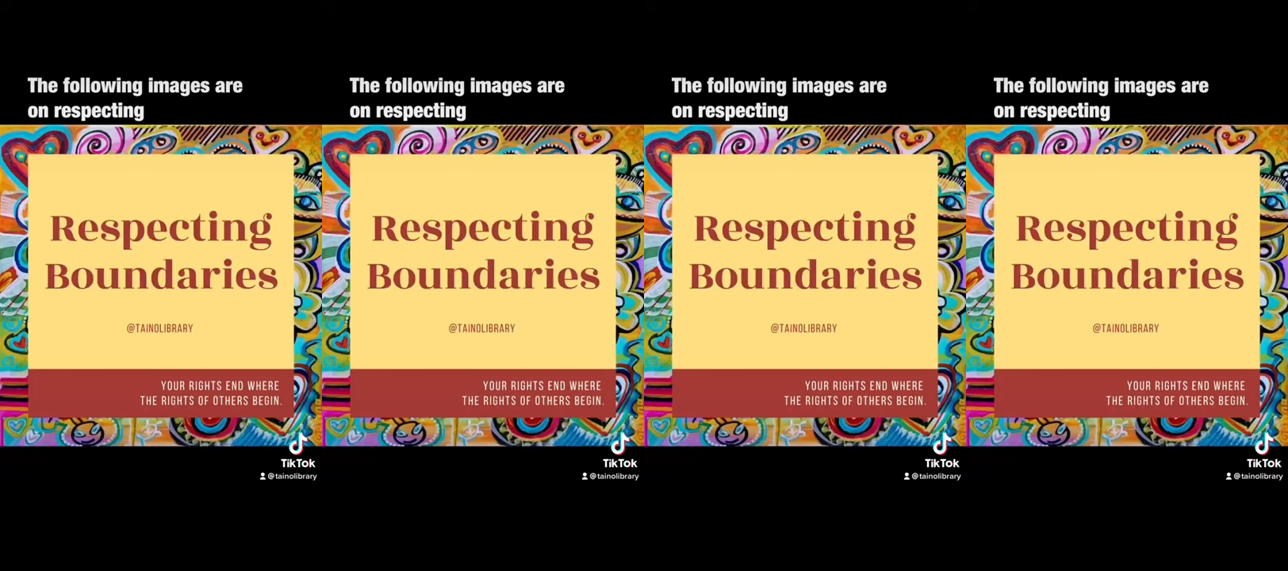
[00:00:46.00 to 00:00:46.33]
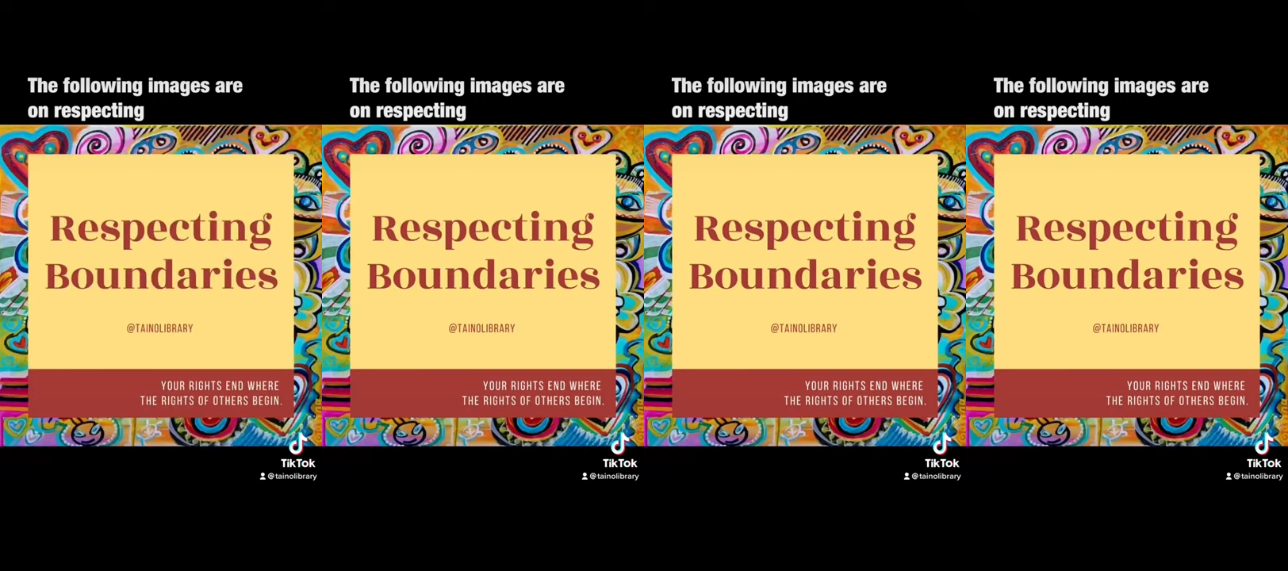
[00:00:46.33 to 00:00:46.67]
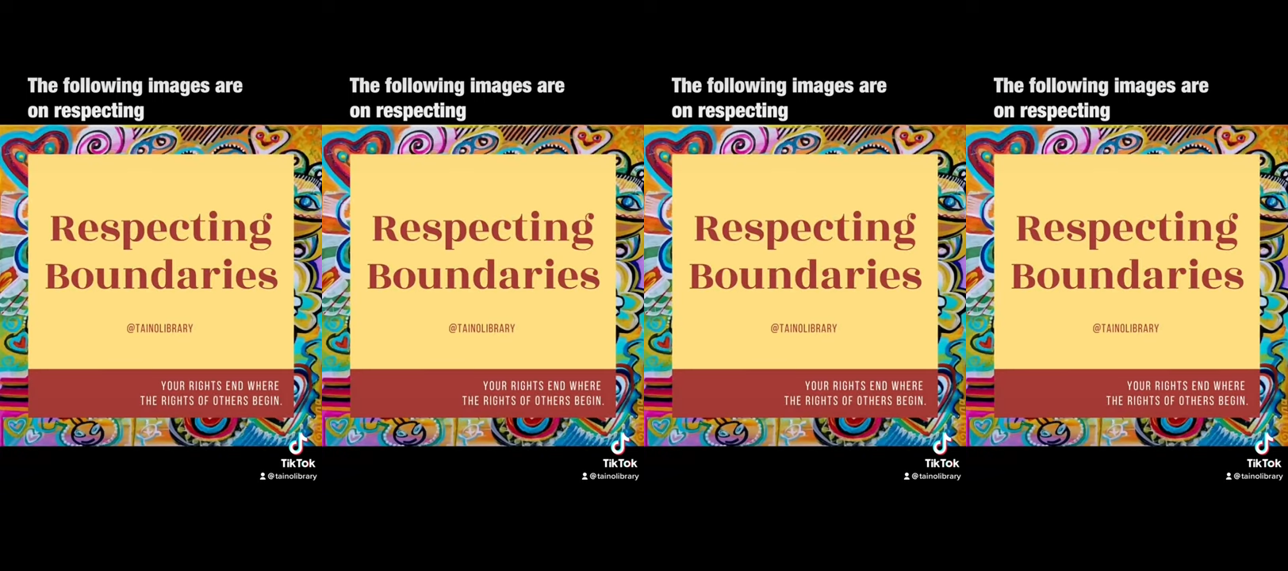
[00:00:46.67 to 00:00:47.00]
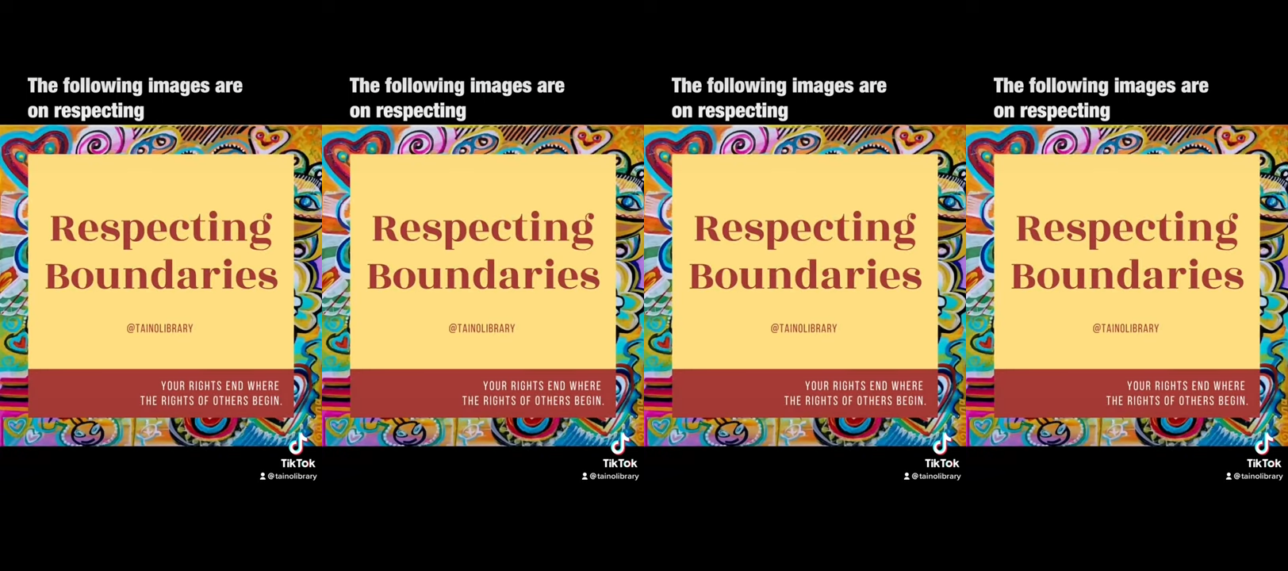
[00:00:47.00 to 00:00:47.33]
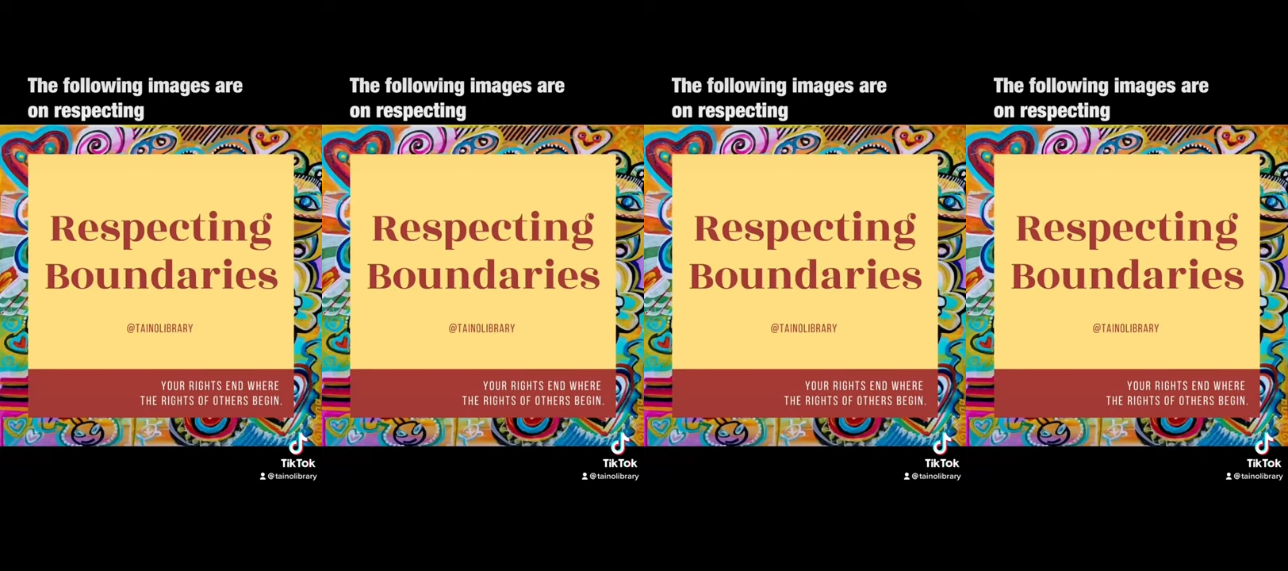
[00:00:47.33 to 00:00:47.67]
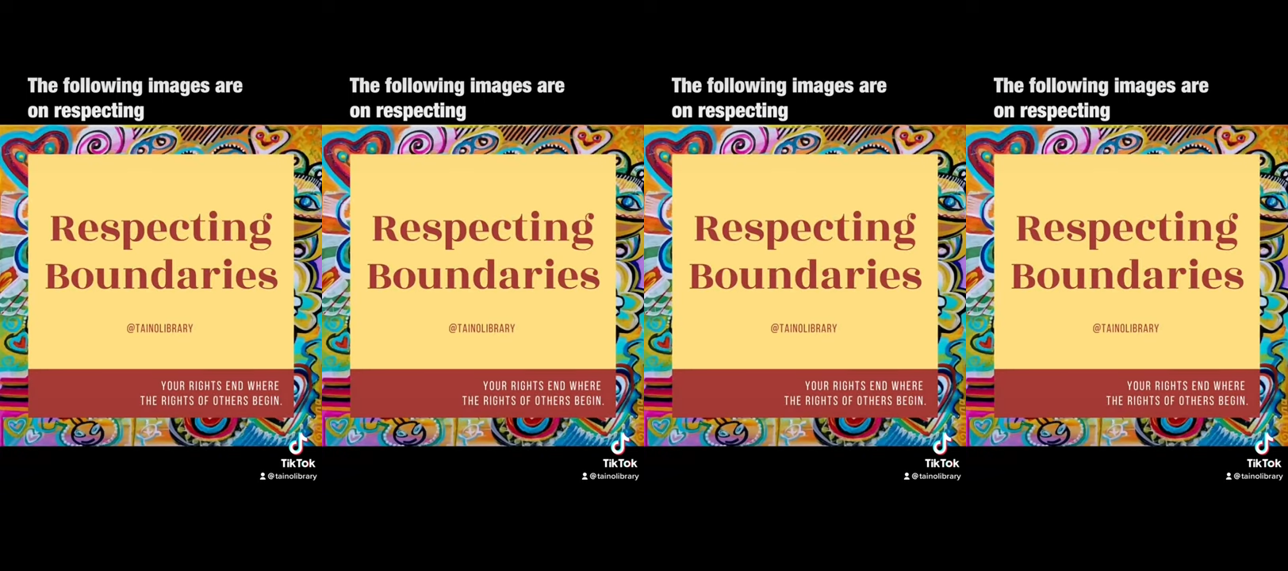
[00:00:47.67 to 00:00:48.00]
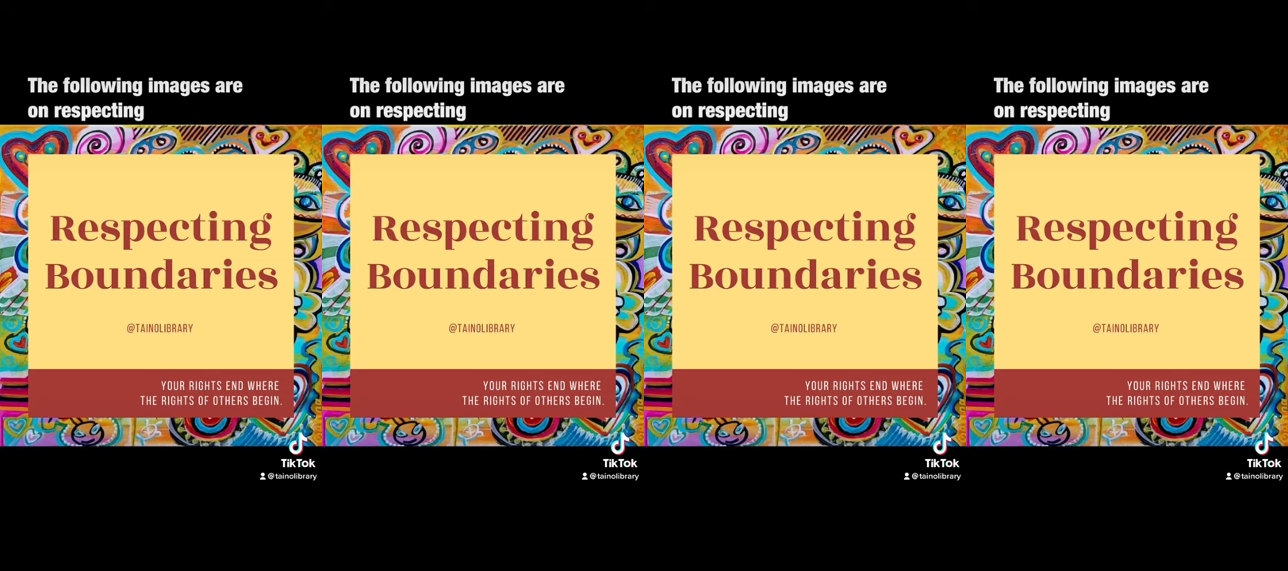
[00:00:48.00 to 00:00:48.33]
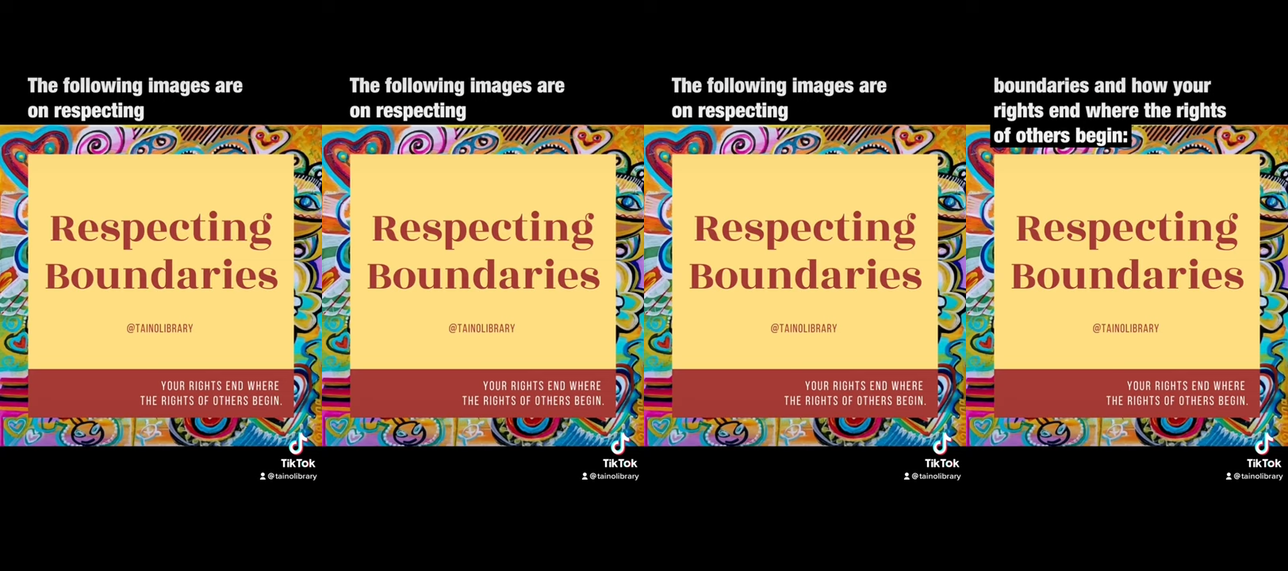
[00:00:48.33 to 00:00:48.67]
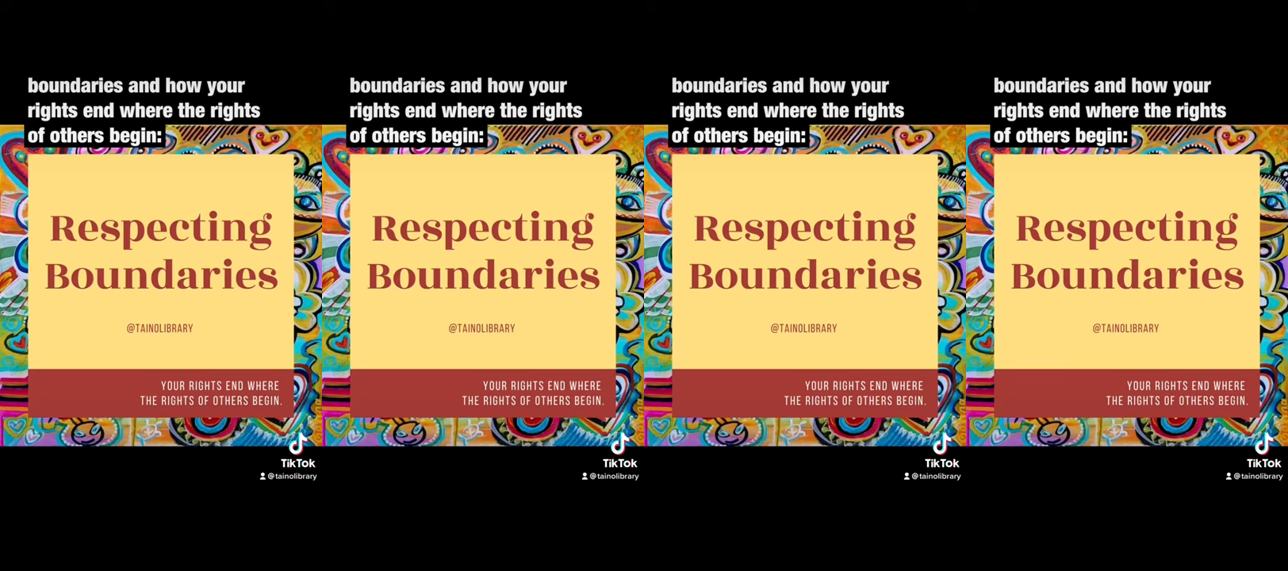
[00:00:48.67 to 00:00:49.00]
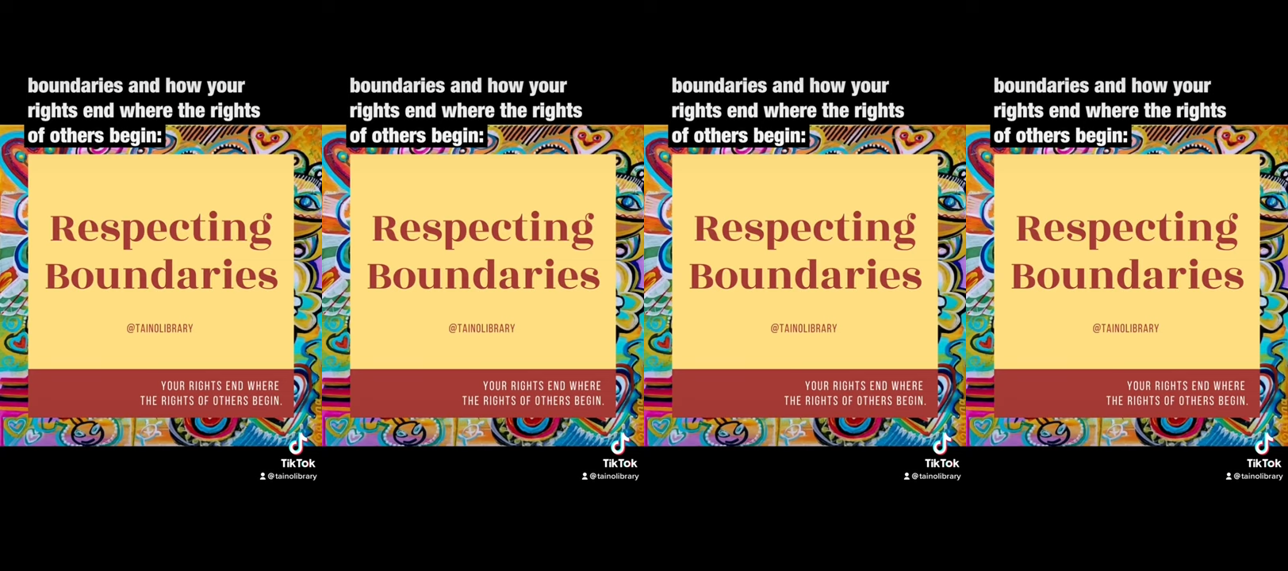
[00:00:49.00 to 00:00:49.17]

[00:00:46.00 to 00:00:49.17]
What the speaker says: (no speaker visible)